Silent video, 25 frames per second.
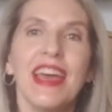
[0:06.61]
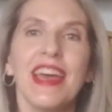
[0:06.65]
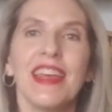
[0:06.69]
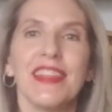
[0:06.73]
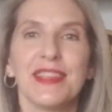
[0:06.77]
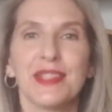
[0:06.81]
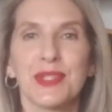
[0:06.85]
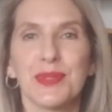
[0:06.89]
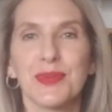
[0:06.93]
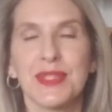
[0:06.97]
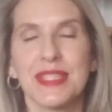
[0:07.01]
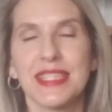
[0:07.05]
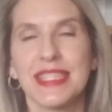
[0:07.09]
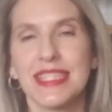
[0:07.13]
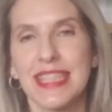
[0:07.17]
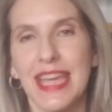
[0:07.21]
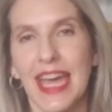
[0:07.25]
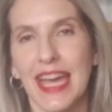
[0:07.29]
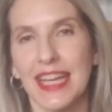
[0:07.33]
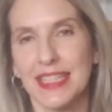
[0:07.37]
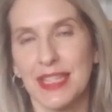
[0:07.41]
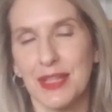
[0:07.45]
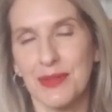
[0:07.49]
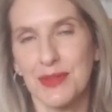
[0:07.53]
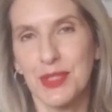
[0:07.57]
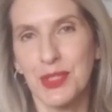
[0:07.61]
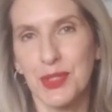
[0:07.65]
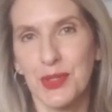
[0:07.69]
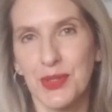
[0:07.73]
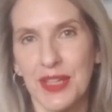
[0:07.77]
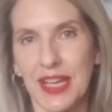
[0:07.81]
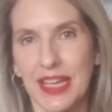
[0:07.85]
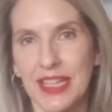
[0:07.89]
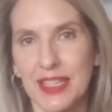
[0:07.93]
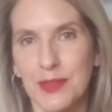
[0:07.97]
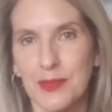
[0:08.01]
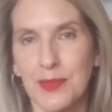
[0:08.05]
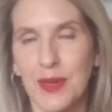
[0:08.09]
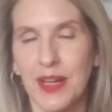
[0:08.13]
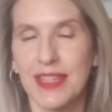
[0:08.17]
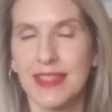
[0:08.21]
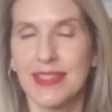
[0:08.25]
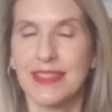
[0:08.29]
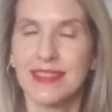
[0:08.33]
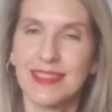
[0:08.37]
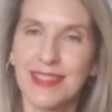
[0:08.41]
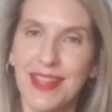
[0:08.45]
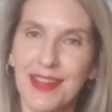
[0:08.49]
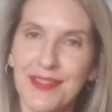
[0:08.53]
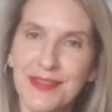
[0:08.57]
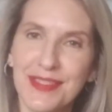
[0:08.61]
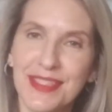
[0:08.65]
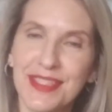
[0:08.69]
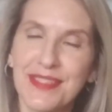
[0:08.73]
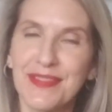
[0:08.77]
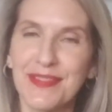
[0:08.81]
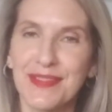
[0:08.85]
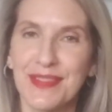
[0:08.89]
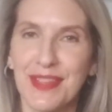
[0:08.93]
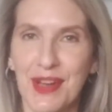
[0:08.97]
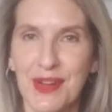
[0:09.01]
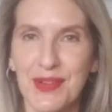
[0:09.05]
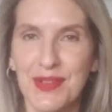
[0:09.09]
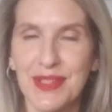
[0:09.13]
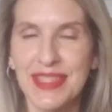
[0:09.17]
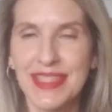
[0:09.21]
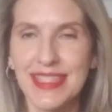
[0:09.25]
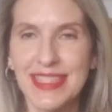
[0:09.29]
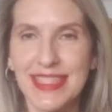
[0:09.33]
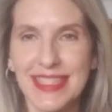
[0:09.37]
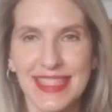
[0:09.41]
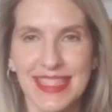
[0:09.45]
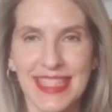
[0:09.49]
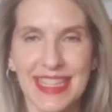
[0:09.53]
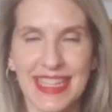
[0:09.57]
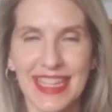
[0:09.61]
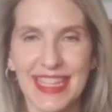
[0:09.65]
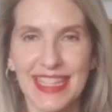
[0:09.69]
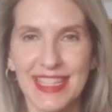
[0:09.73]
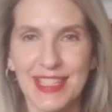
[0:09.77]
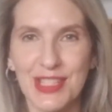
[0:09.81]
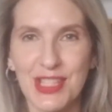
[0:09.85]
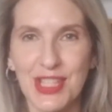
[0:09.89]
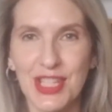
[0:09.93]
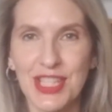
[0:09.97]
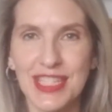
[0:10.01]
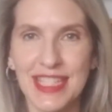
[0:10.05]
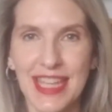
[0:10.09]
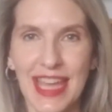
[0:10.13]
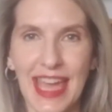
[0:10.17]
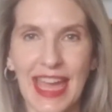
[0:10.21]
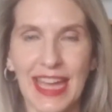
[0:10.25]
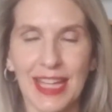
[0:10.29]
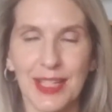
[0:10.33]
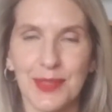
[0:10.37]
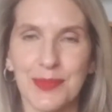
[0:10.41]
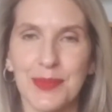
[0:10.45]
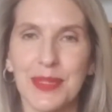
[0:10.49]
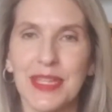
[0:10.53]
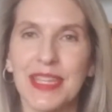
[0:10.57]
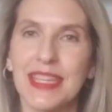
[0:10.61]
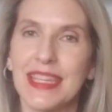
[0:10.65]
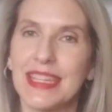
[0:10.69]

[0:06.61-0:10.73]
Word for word: This was a tag that was created by the lovely Flo in the City and she tagged me.